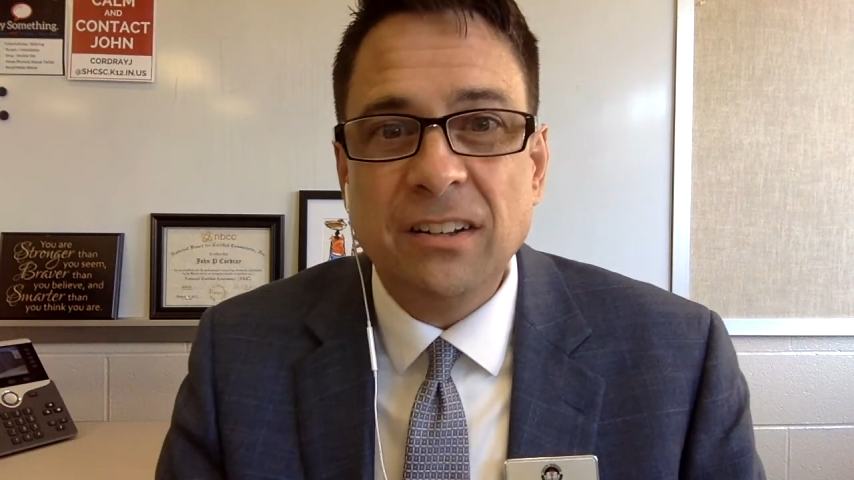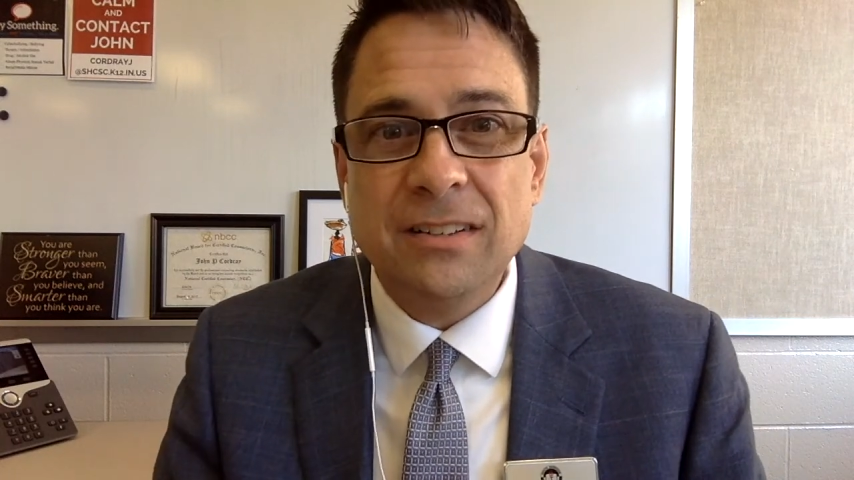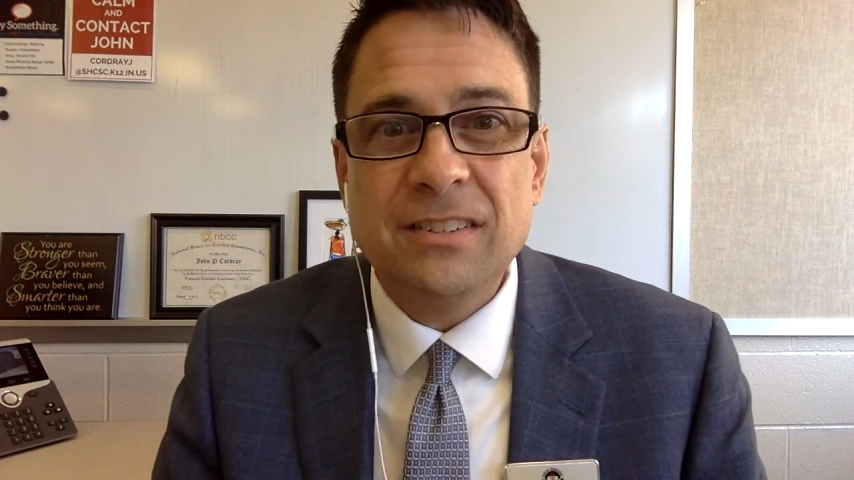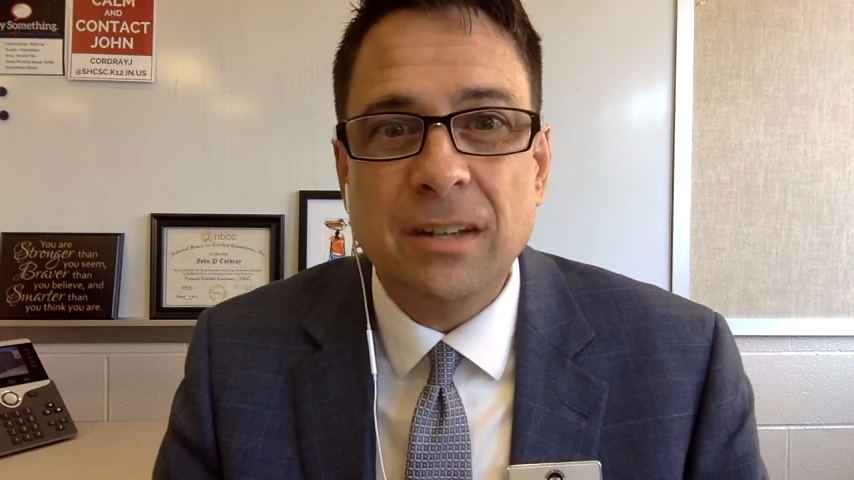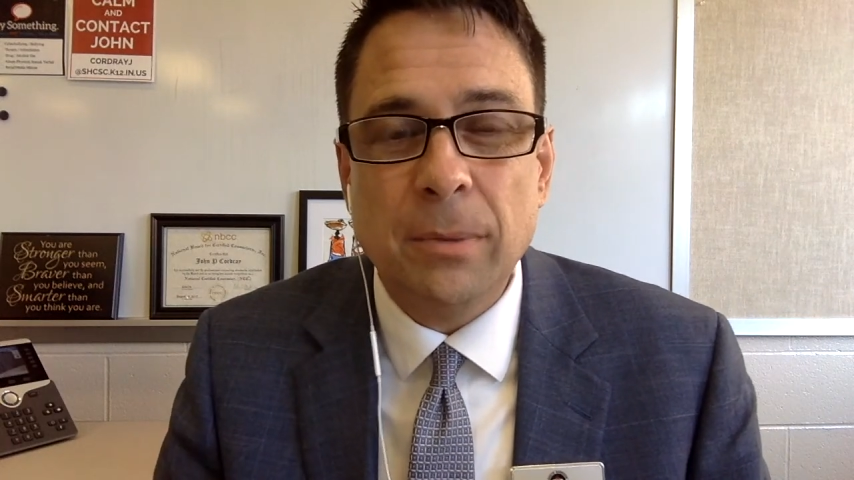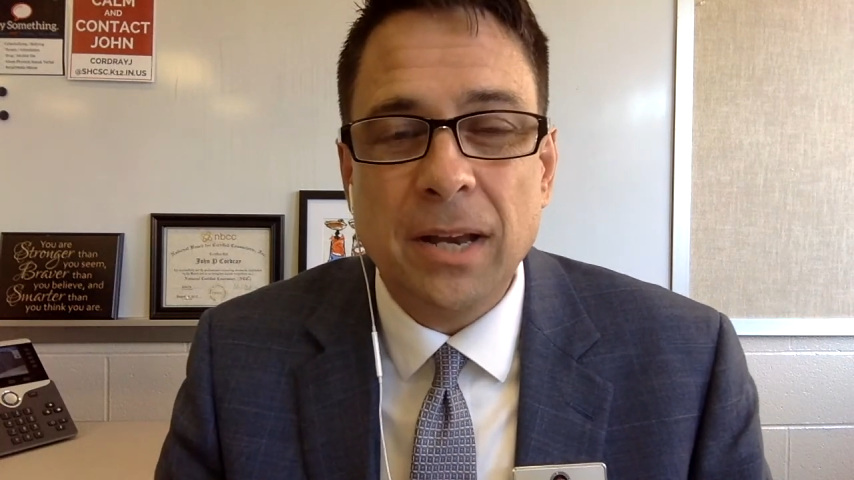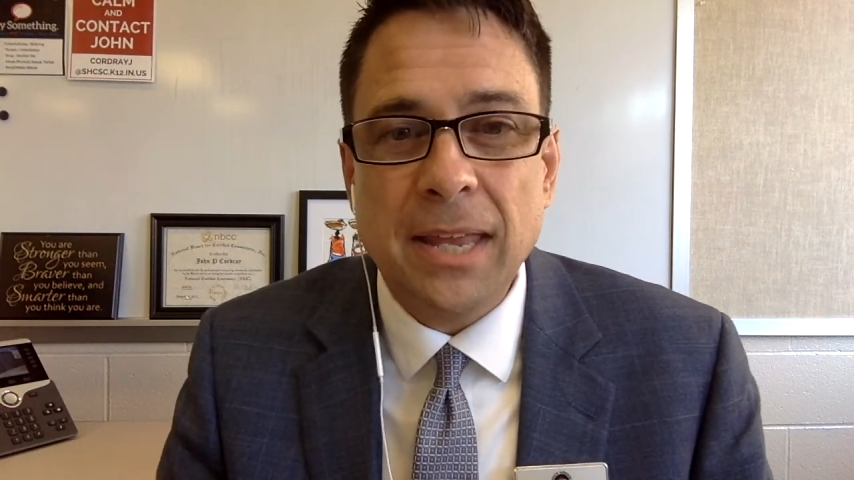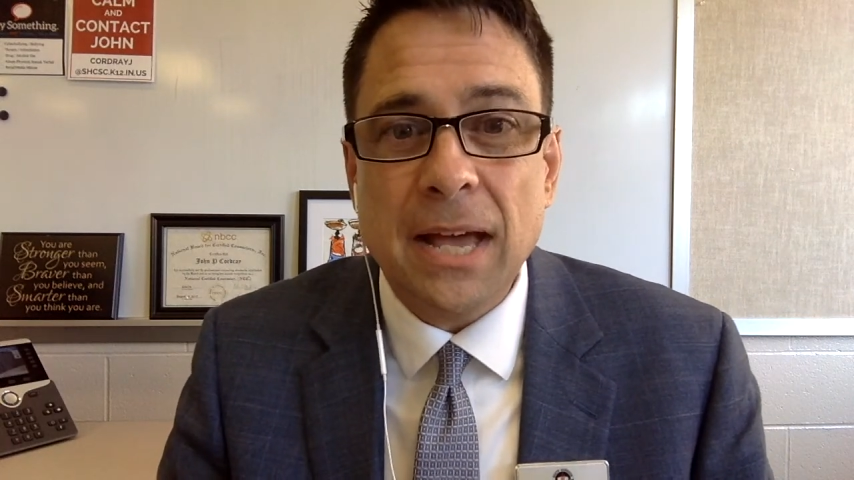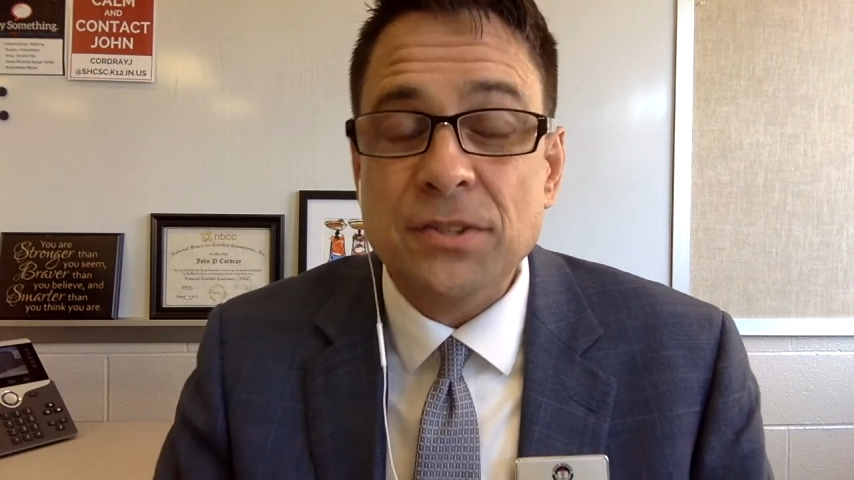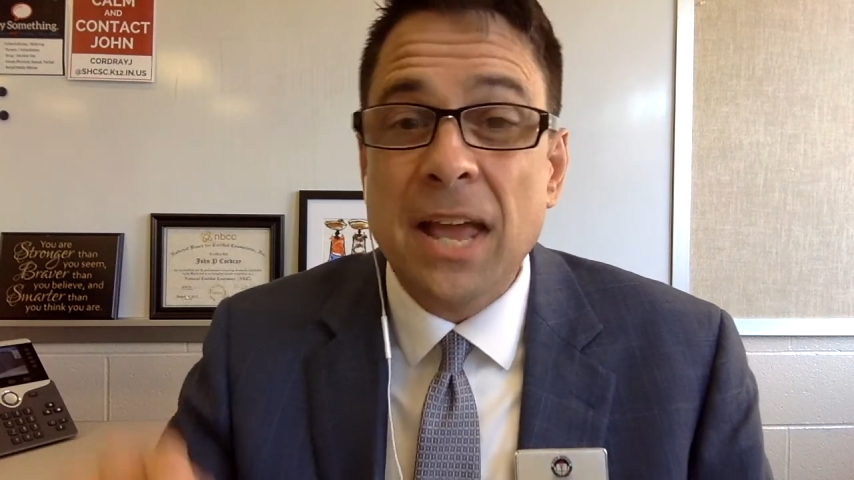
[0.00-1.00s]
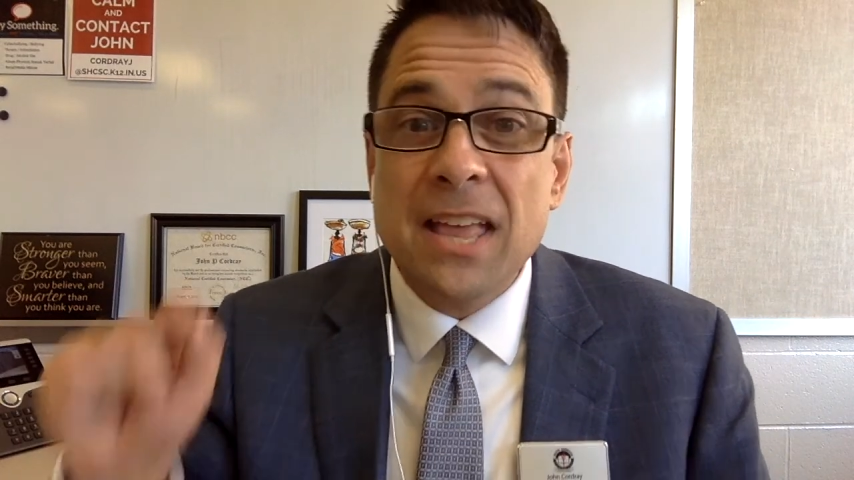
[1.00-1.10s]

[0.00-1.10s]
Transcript: on somebody else.